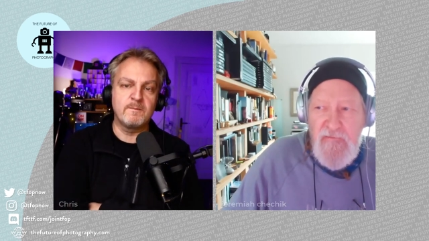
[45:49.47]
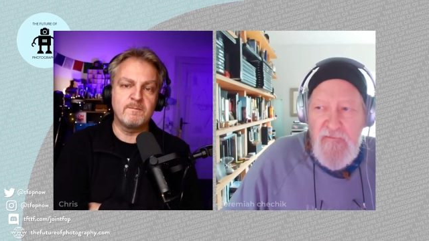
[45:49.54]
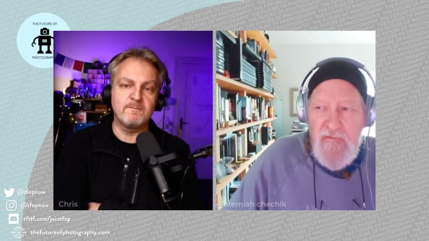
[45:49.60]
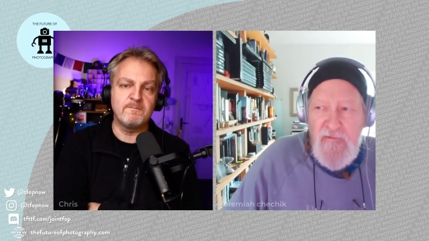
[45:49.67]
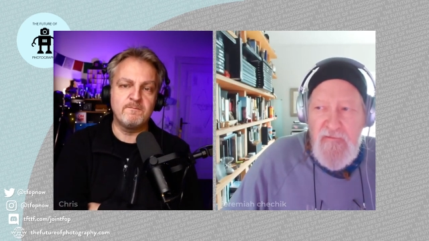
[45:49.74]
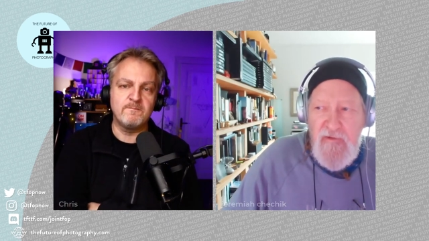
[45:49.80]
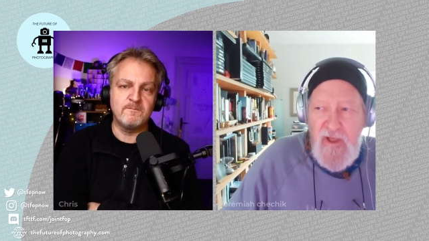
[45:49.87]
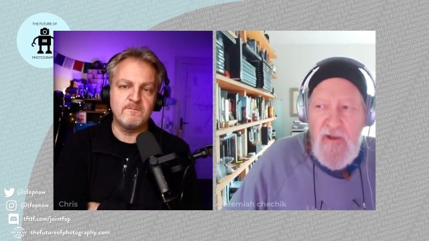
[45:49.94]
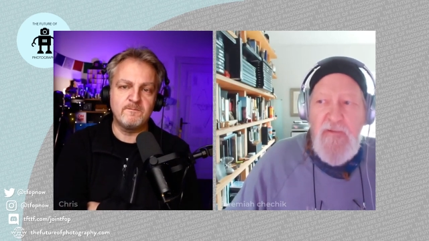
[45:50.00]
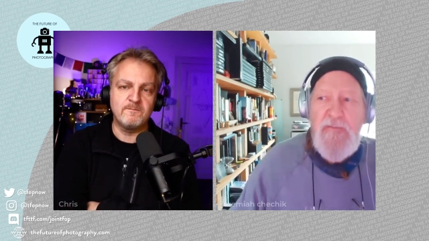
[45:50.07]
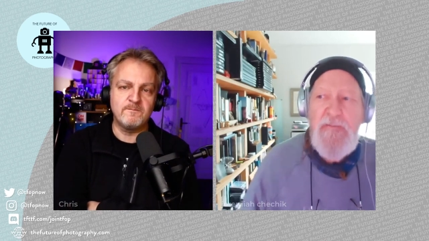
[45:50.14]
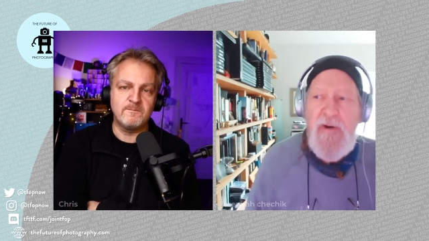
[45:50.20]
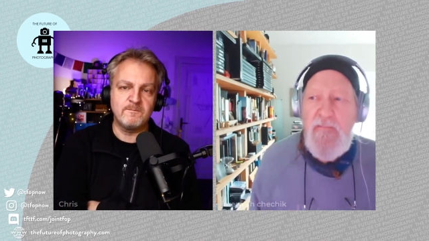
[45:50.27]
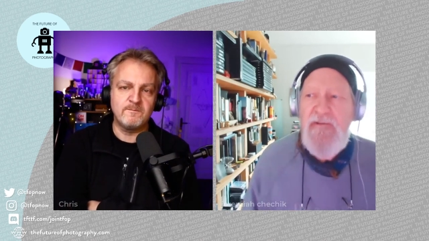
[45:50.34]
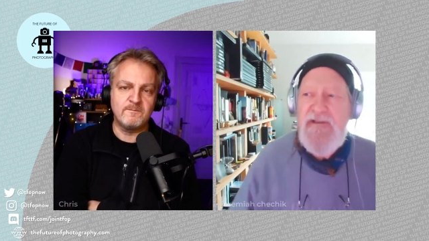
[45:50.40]
Speaker 1: w- I
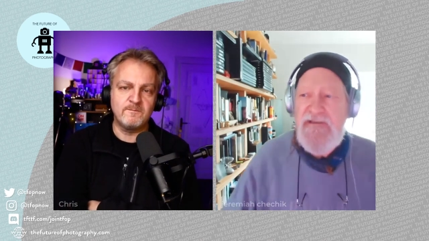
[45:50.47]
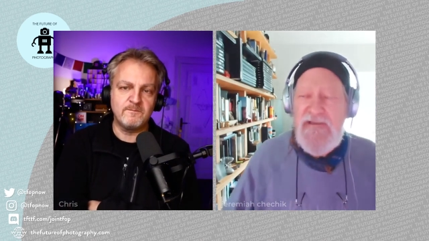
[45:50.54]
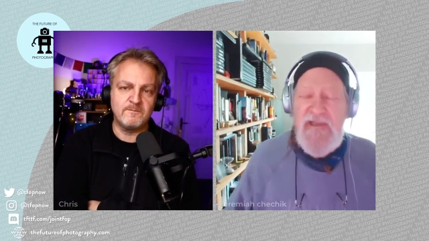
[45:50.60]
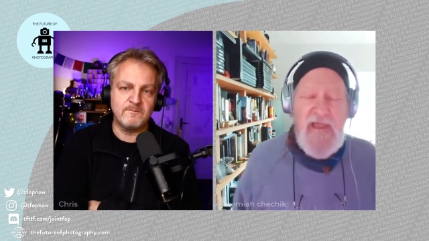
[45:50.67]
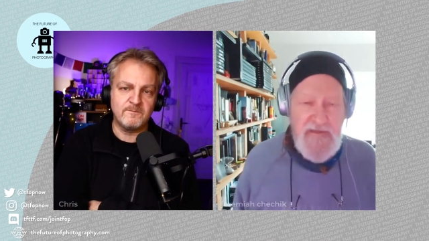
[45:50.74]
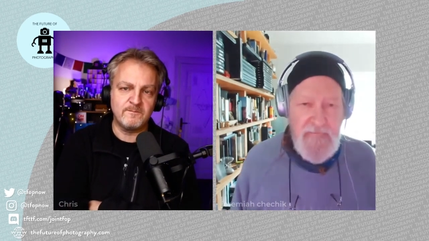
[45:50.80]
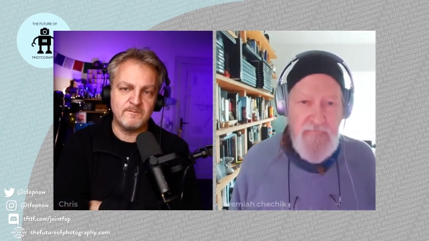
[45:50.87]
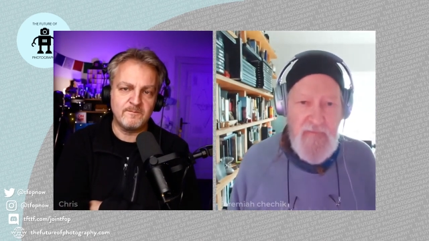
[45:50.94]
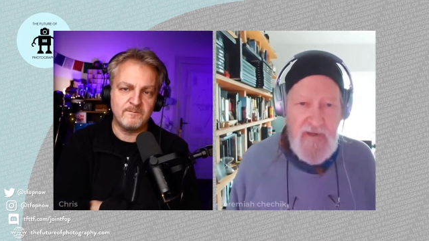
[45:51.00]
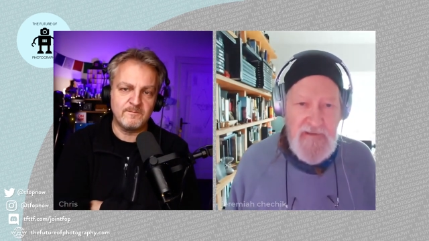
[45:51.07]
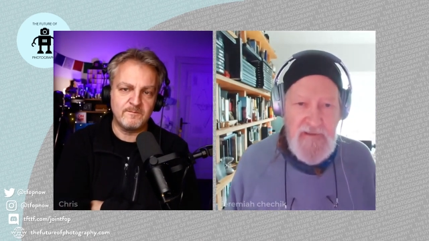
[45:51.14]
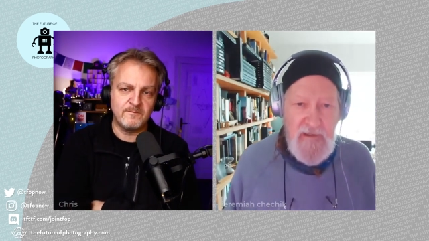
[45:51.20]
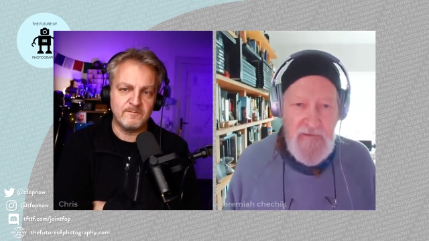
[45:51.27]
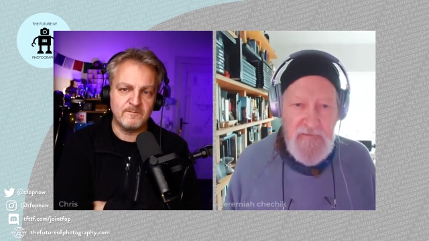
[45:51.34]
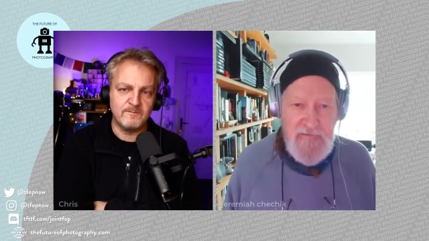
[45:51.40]
would probably lighten my
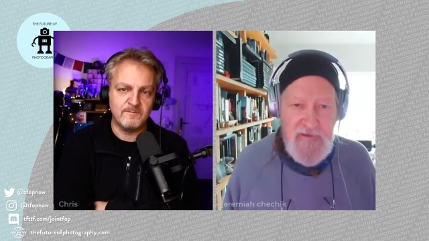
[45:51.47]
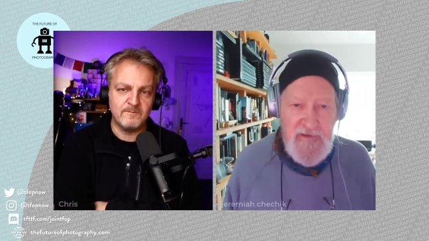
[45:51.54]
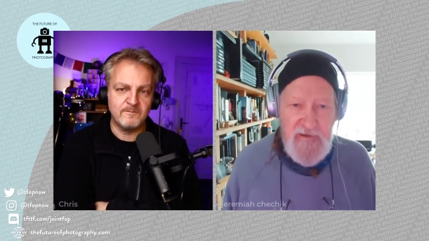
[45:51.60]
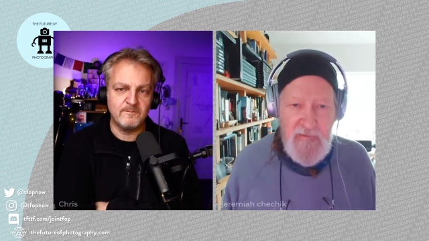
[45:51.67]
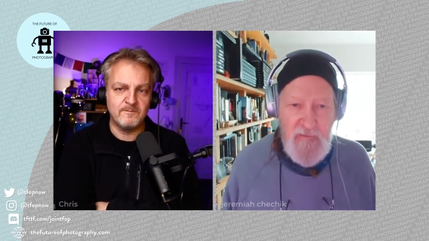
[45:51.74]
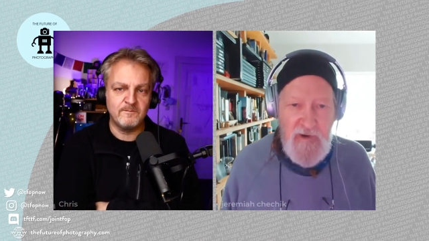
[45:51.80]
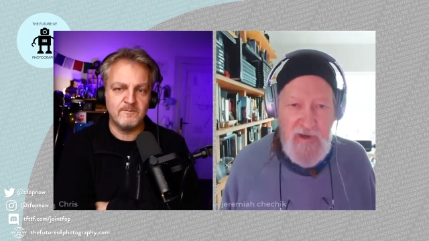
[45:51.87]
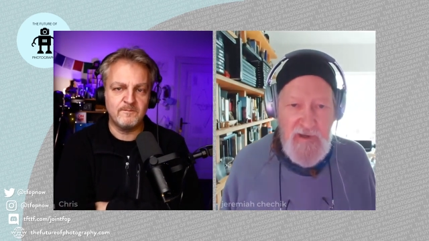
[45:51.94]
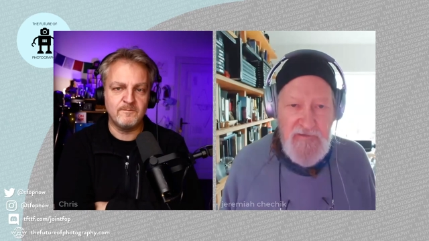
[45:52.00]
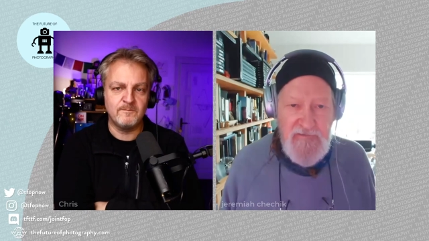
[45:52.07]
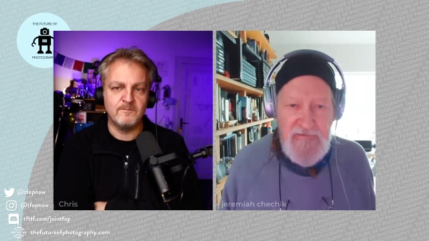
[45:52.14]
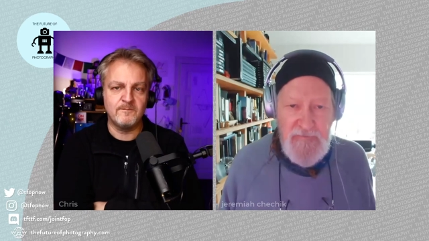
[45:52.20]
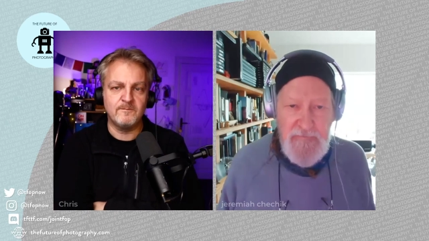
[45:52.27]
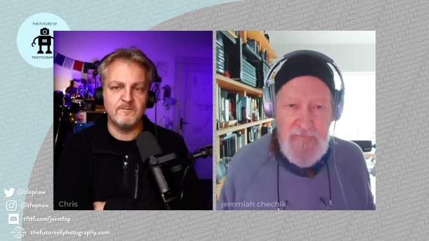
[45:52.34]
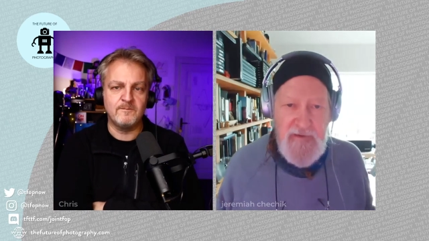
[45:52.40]
load gear
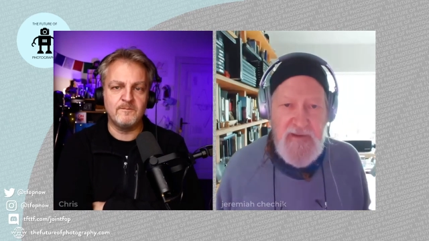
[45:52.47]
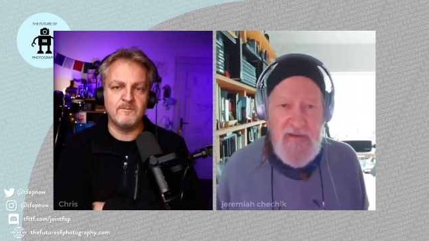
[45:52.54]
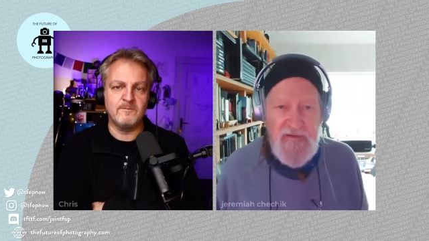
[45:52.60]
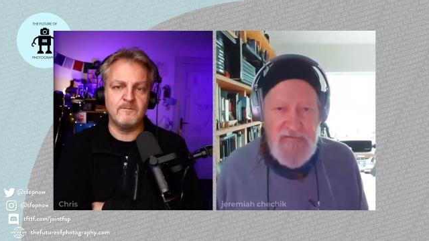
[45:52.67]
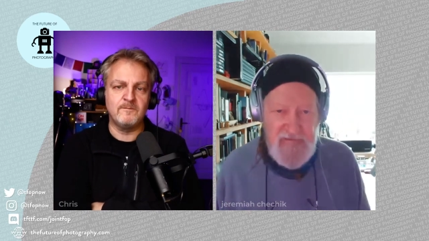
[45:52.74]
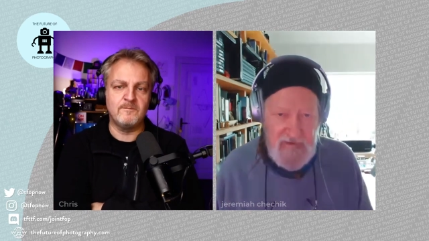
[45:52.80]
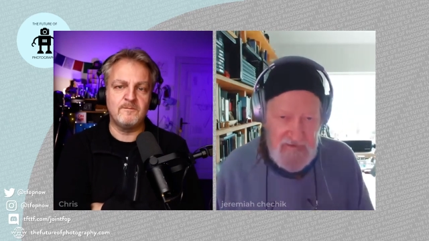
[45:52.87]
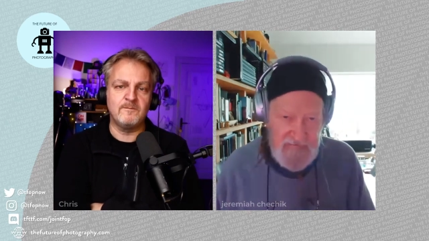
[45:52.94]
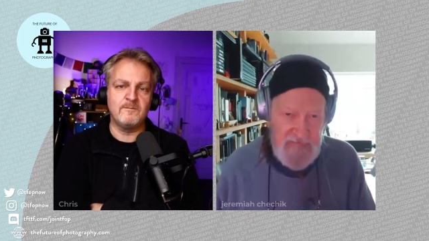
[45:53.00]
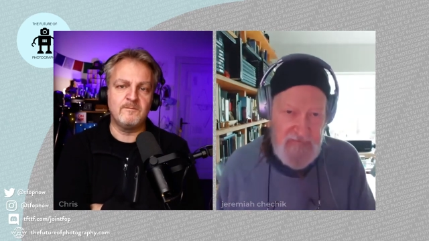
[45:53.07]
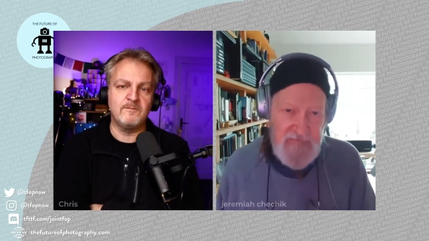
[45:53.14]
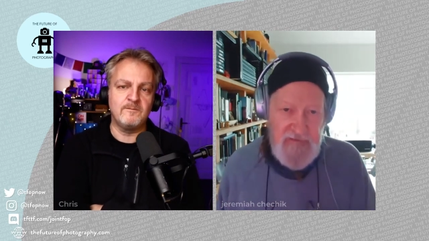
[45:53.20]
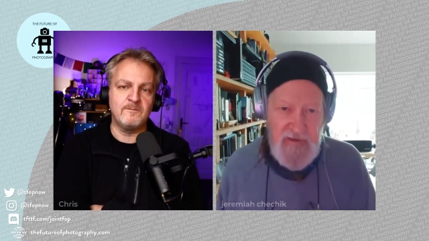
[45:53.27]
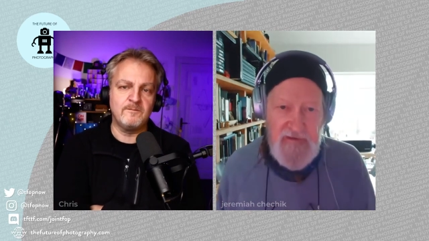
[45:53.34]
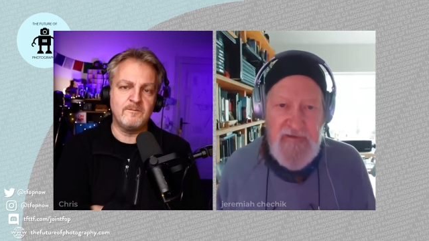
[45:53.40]
wise because, as
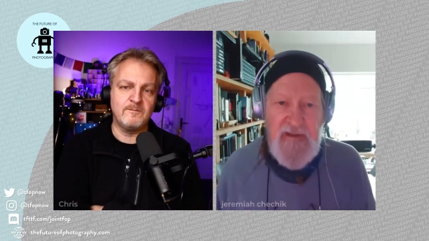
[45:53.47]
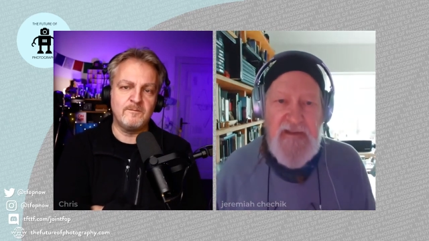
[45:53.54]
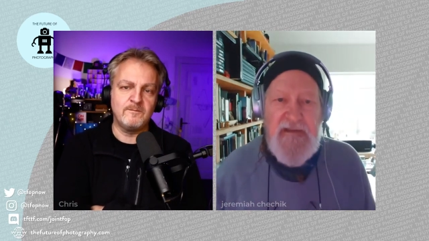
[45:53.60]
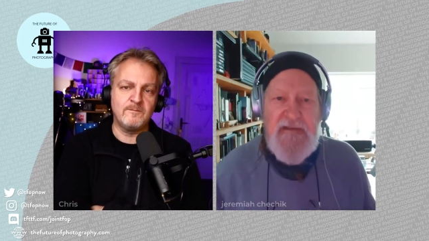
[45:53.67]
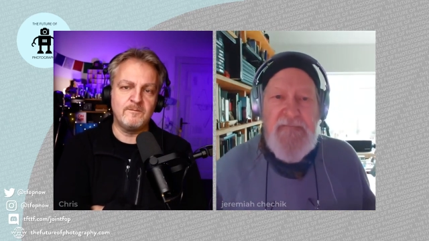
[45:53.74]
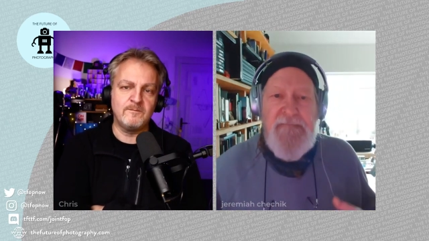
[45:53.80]
you said,